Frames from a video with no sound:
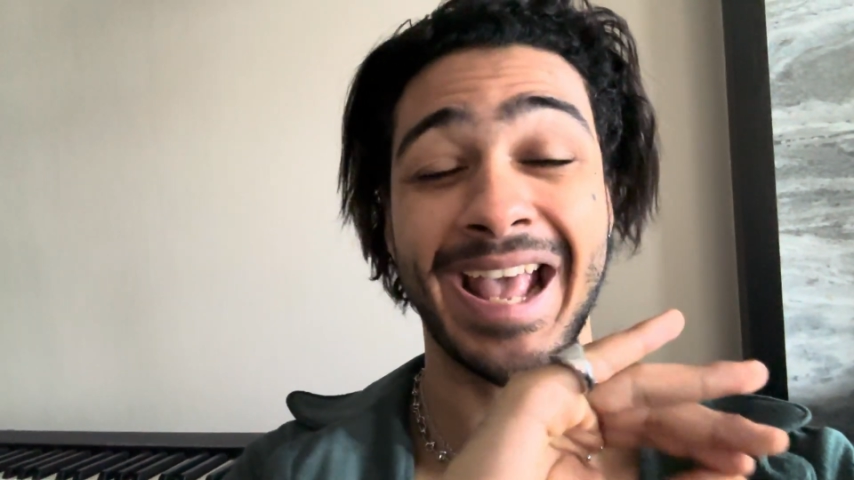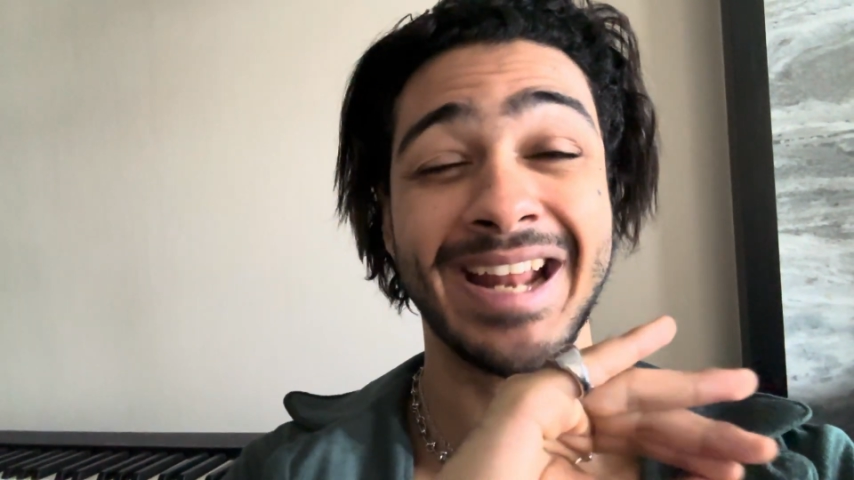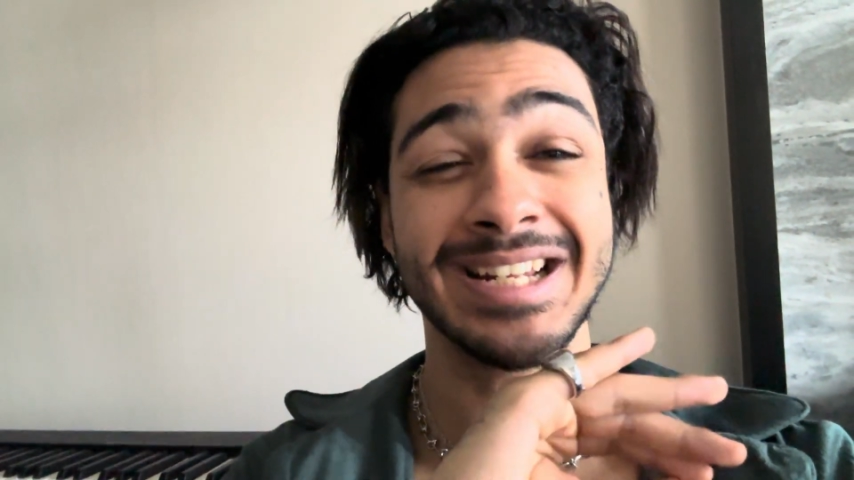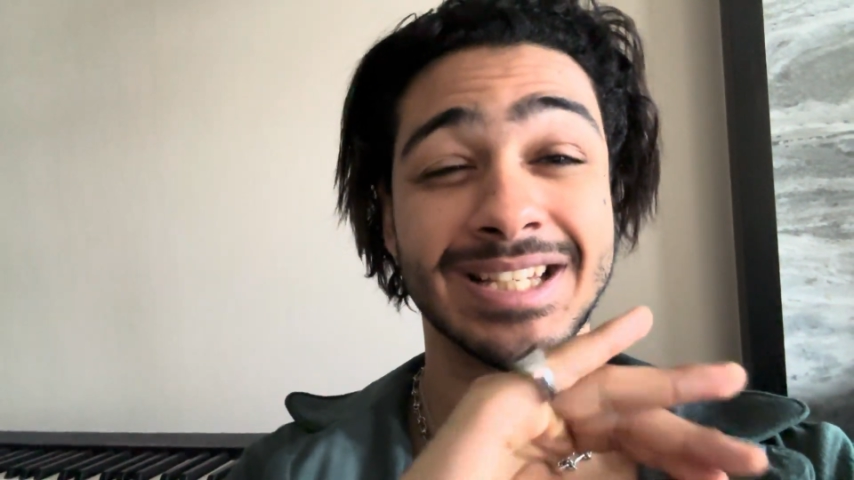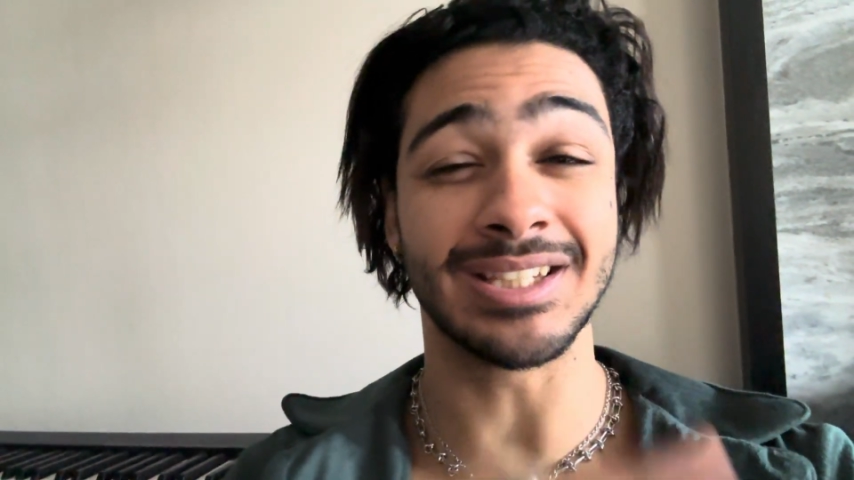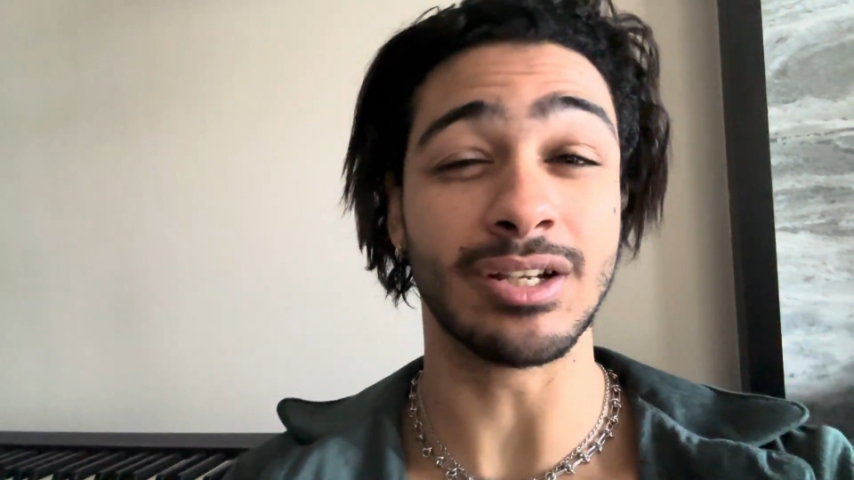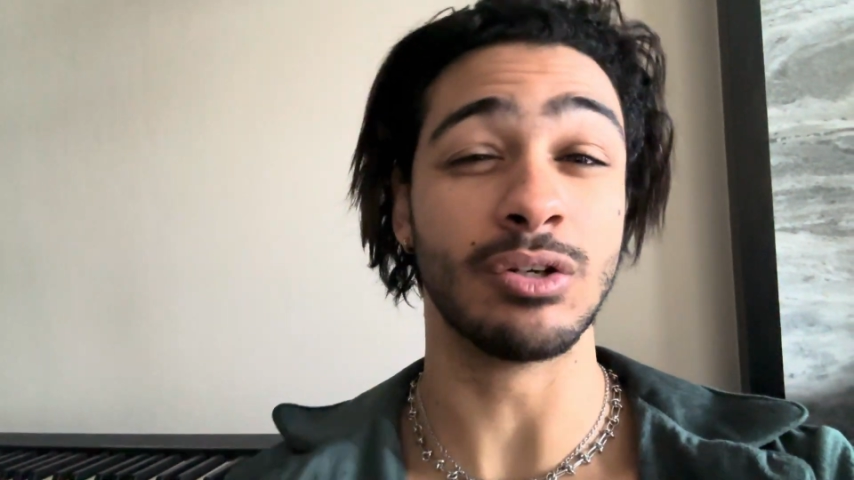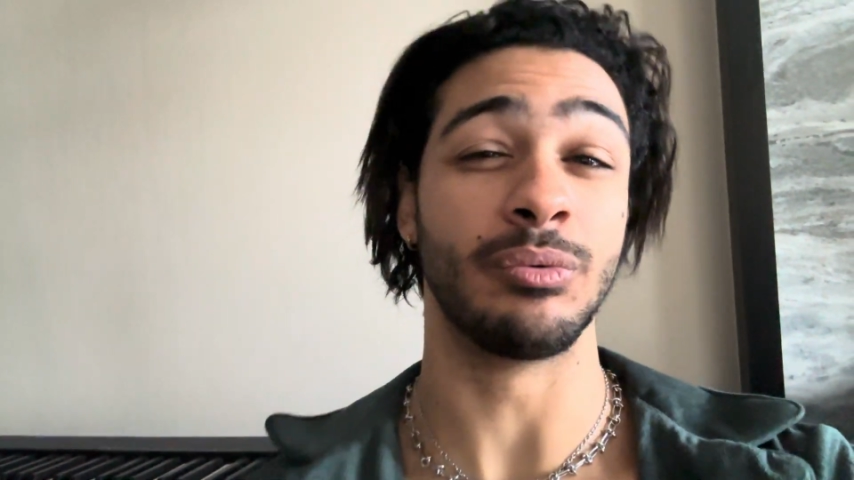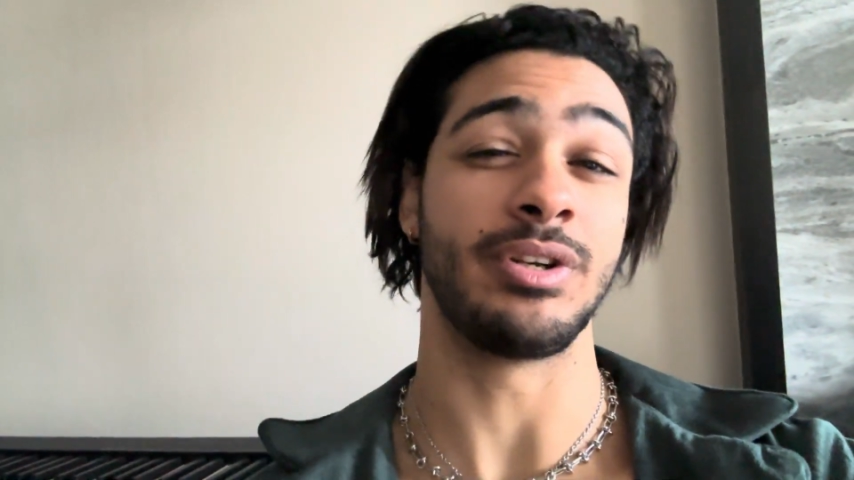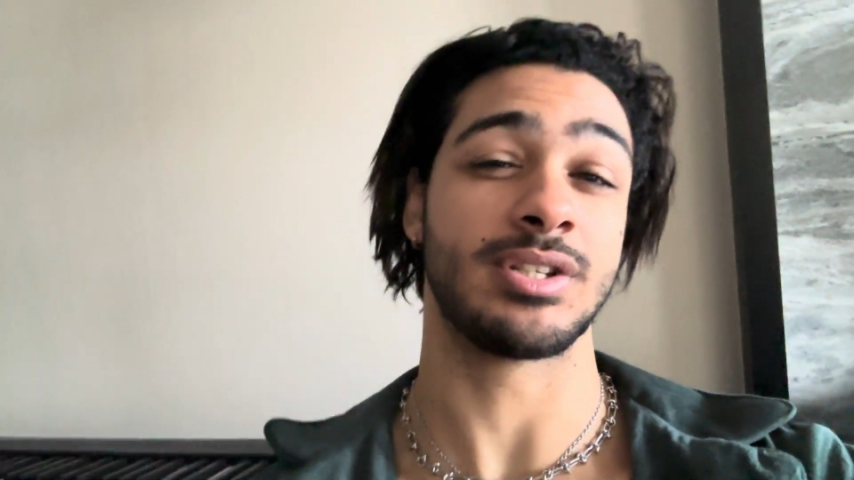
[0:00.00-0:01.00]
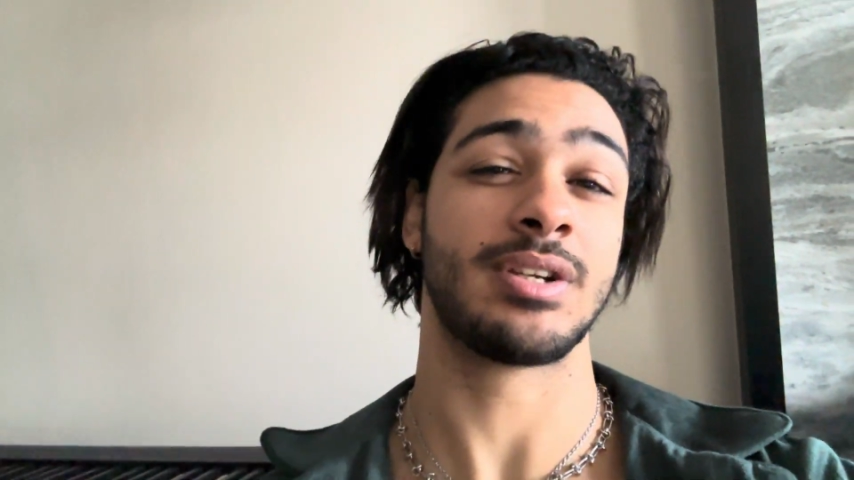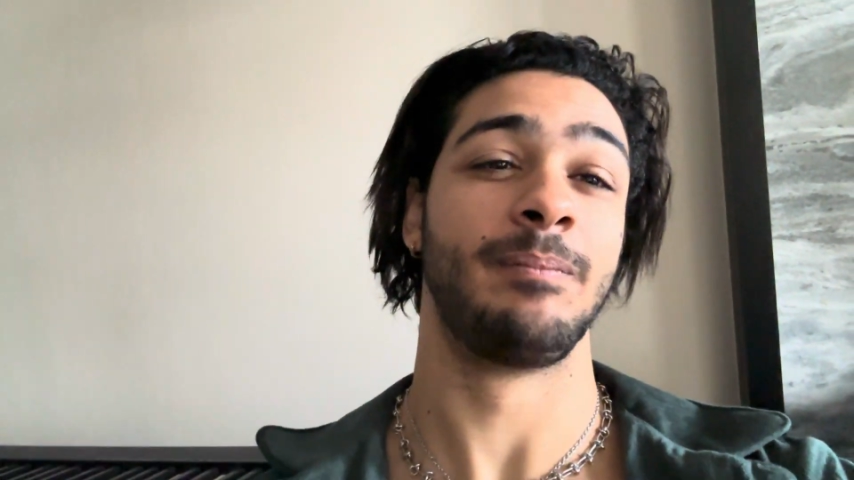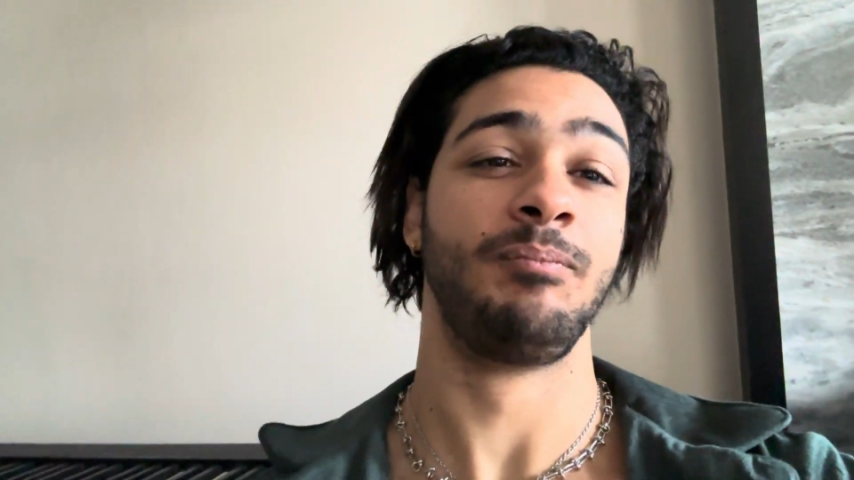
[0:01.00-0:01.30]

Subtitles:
any single risk.